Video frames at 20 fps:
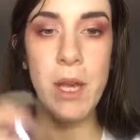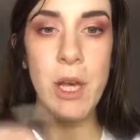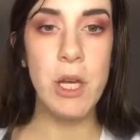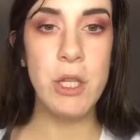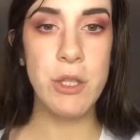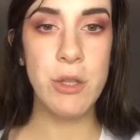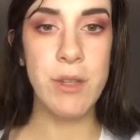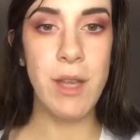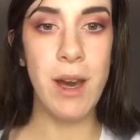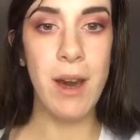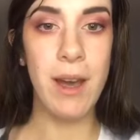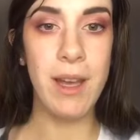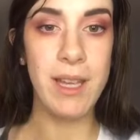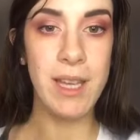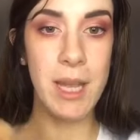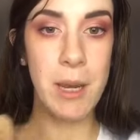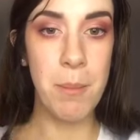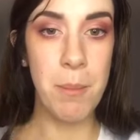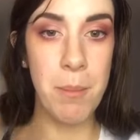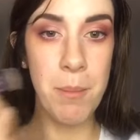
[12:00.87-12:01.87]
so that I
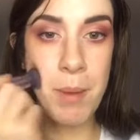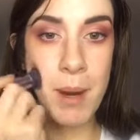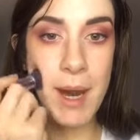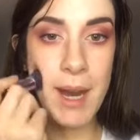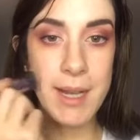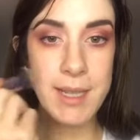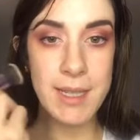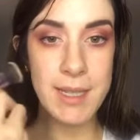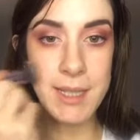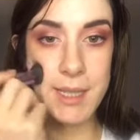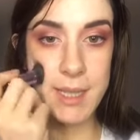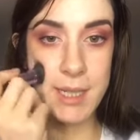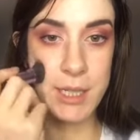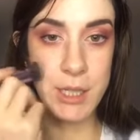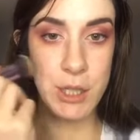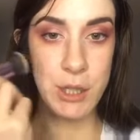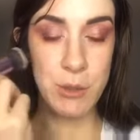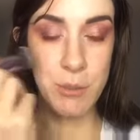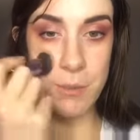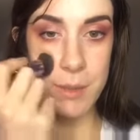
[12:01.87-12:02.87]
can pat it
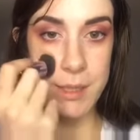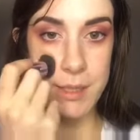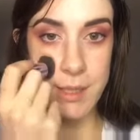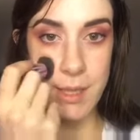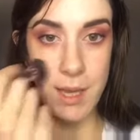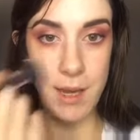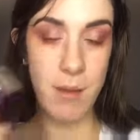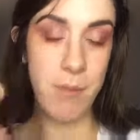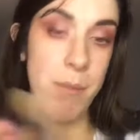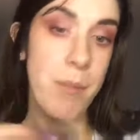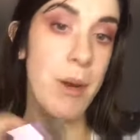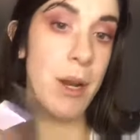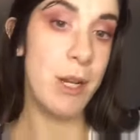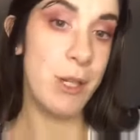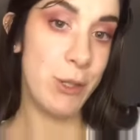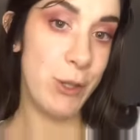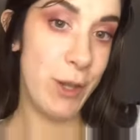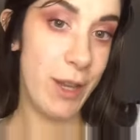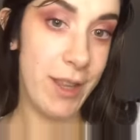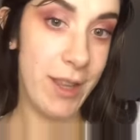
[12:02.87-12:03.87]
into my skin. But I'll
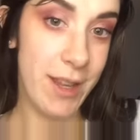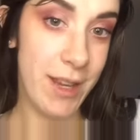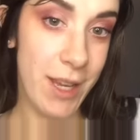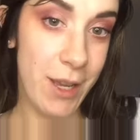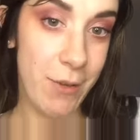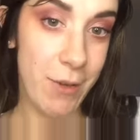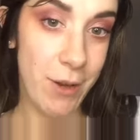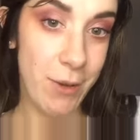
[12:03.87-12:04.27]
show you that now